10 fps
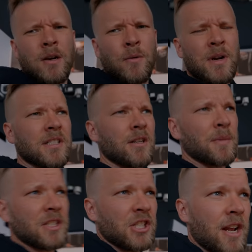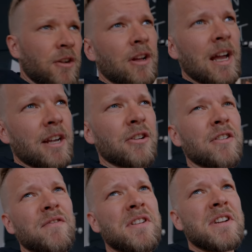When I started my channel, I could
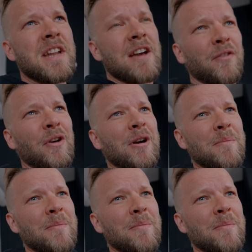have never